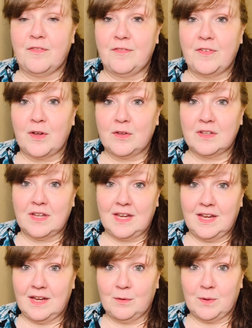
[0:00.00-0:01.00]
felt
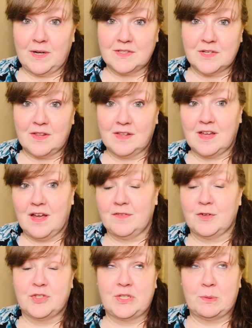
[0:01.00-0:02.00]
like when I saw the
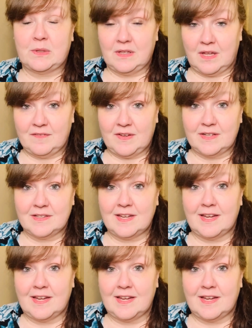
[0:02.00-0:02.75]
cover she would love it,